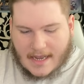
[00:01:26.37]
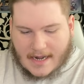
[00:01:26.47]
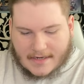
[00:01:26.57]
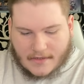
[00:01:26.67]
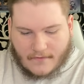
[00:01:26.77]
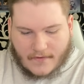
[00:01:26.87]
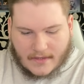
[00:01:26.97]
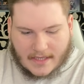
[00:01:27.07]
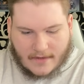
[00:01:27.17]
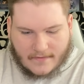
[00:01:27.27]
and I do
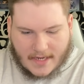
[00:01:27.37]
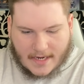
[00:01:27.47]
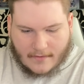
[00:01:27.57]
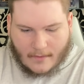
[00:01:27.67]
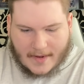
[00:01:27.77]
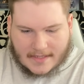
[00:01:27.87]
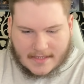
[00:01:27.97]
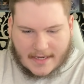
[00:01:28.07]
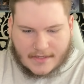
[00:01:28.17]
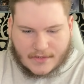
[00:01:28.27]
feel that you've taken
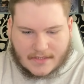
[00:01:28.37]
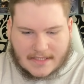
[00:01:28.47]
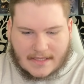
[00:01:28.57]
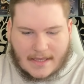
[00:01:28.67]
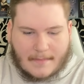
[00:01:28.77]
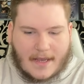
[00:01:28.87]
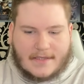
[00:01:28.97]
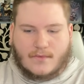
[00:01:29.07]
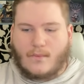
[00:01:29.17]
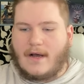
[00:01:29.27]
romantic interest in them
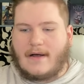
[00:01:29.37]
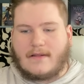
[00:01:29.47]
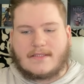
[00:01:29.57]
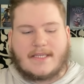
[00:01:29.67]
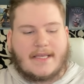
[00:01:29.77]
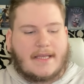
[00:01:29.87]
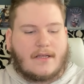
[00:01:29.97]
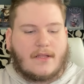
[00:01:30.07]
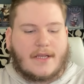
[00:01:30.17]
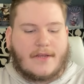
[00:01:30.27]
as well. Taking
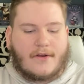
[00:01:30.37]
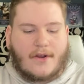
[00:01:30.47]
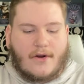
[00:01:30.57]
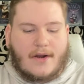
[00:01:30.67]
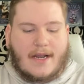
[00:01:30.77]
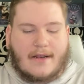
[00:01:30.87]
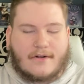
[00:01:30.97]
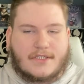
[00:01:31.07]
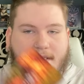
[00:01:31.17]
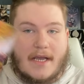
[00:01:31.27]
a look at your current
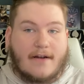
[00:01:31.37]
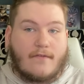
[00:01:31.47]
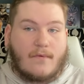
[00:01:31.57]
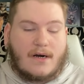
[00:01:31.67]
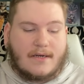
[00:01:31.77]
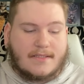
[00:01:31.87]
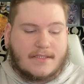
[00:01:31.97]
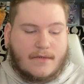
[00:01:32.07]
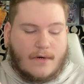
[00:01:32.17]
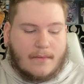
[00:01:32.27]
energy, Knight of
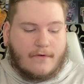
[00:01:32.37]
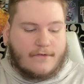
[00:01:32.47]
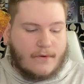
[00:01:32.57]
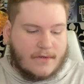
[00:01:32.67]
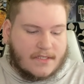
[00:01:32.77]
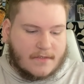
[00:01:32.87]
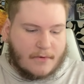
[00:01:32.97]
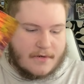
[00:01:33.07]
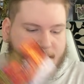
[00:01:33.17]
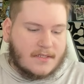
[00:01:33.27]
Wands, you want to move towards this
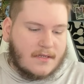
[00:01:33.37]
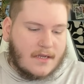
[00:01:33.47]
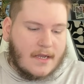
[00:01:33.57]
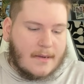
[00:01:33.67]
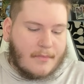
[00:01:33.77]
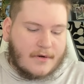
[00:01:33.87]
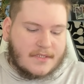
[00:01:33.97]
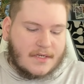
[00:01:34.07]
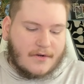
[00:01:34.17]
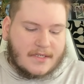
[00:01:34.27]
person.
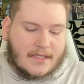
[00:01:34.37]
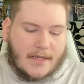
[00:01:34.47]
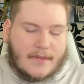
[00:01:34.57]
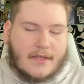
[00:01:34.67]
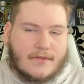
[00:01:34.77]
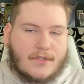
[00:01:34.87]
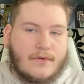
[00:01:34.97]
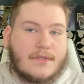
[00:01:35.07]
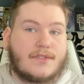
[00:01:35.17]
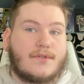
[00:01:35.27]
Person you're dealing with, though,
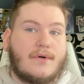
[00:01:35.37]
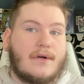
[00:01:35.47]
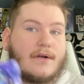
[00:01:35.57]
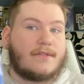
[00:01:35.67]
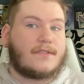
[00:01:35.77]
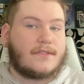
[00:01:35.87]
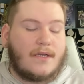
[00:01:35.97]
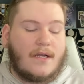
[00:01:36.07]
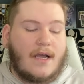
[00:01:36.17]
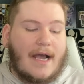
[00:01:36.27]
Two of Swords,
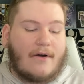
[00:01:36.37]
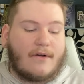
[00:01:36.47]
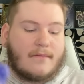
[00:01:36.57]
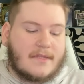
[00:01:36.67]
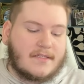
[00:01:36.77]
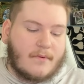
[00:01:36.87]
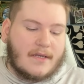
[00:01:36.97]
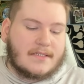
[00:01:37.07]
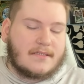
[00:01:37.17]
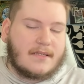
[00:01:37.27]
outcome that's
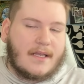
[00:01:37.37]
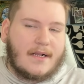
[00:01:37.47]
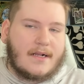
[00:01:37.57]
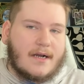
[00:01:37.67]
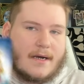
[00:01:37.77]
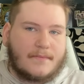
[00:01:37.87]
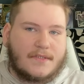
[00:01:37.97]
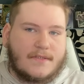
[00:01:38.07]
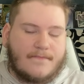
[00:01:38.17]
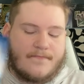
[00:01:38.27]
present, King of
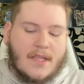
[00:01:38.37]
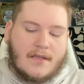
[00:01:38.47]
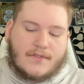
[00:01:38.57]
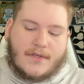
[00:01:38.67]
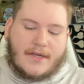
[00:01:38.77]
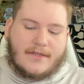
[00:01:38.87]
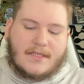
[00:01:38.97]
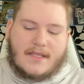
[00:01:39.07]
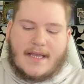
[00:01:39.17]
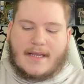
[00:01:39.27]
Cups. So here's
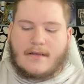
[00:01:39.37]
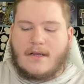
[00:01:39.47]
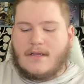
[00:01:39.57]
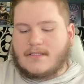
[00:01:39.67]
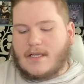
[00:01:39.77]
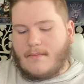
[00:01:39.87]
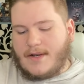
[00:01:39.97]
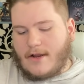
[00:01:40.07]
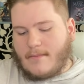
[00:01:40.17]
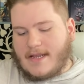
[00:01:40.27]
the thing.
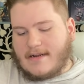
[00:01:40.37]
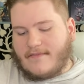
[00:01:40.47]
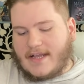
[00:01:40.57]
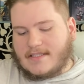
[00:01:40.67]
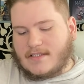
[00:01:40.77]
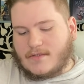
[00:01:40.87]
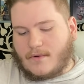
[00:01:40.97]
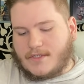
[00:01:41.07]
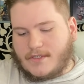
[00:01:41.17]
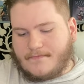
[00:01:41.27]
Someone here made advances
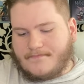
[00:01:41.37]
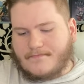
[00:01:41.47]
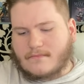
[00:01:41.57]
towards you.